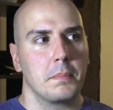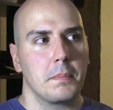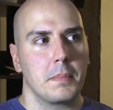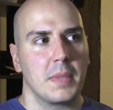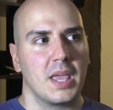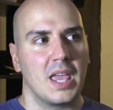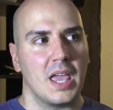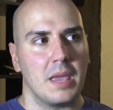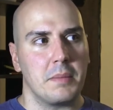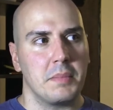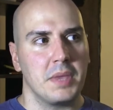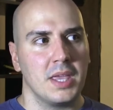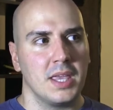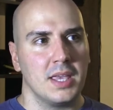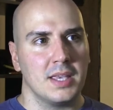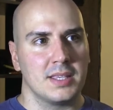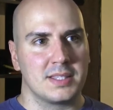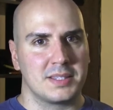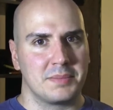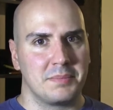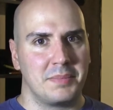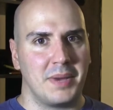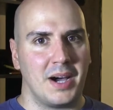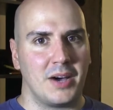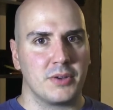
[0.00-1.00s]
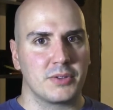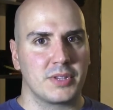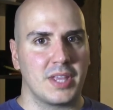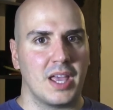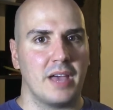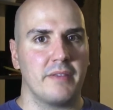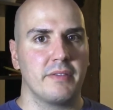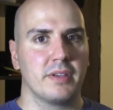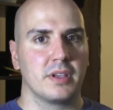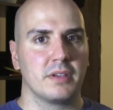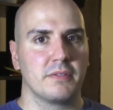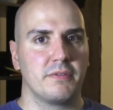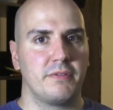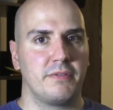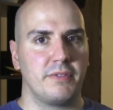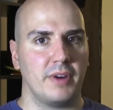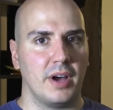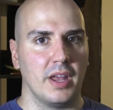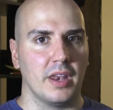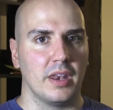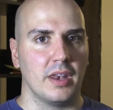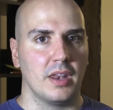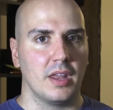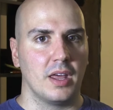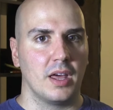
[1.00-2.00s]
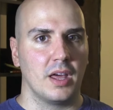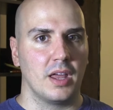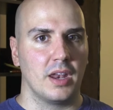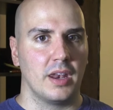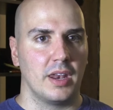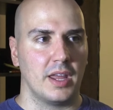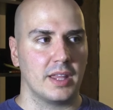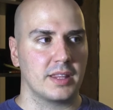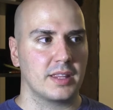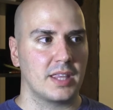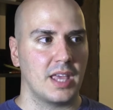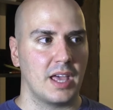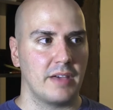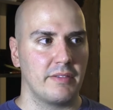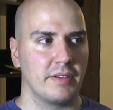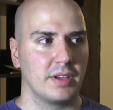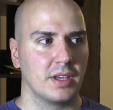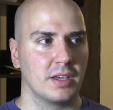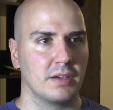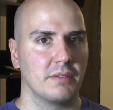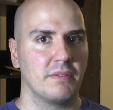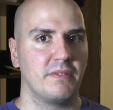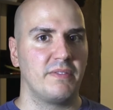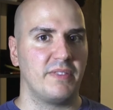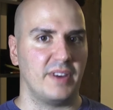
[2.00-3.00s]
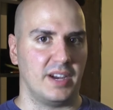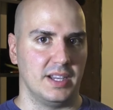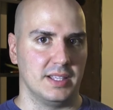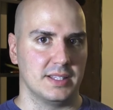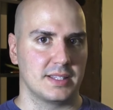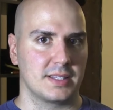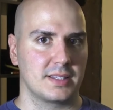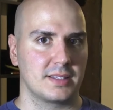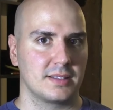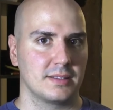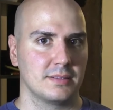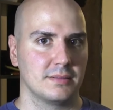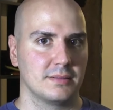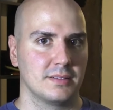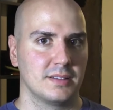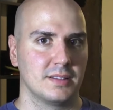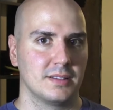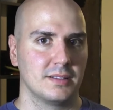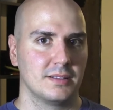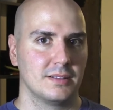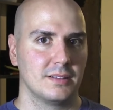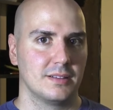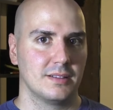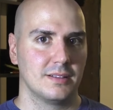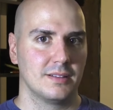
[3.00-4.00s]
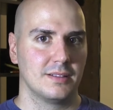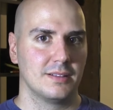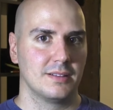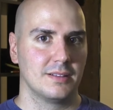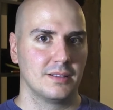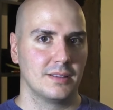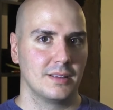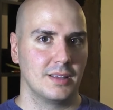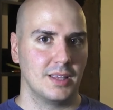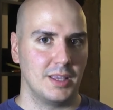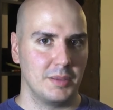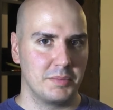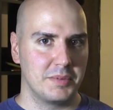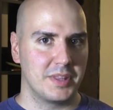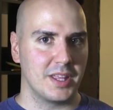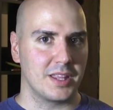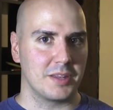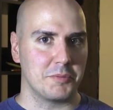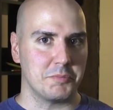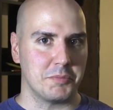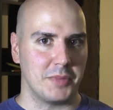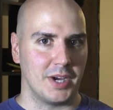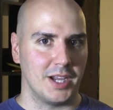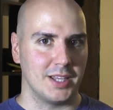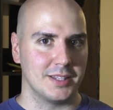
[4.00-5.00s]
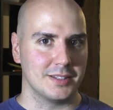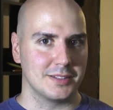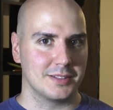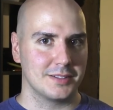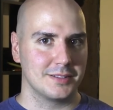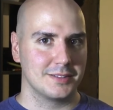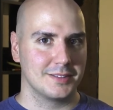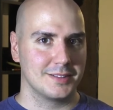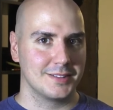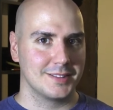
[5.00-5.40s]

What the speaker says: gaming is about having fun, not having fights. Keep that in mind.